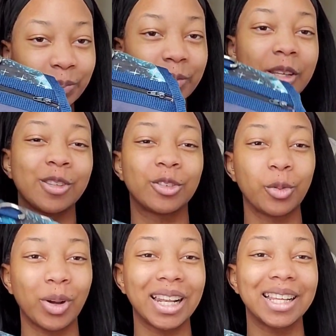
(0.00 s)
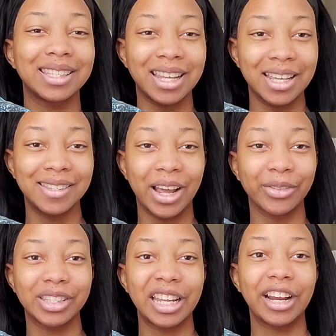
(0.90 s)
This is the one that stays
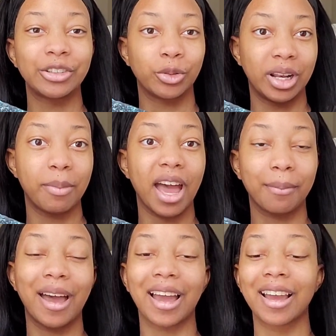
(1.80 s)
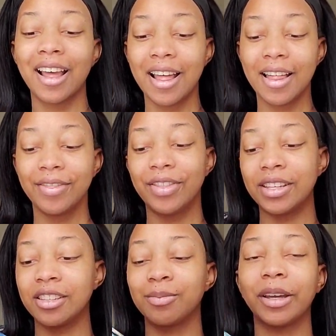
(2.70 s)
downstairs or in a backpack. This
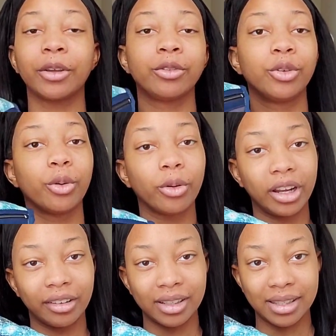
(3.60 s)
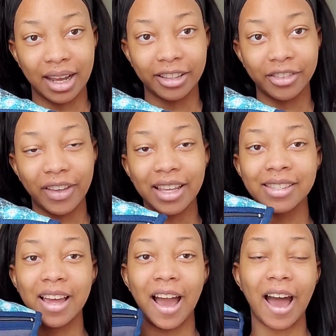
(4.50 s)
is my Doodle Gear Designs vest
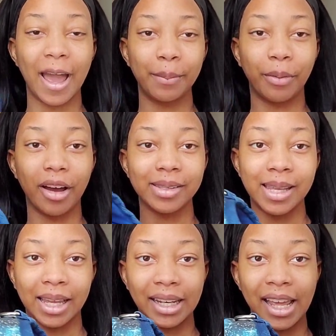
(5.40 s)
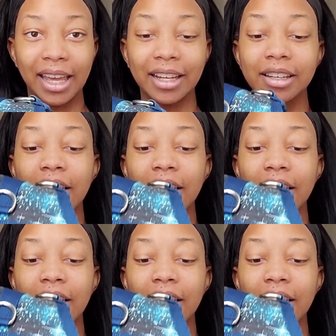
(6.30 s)
that I bought secondhand.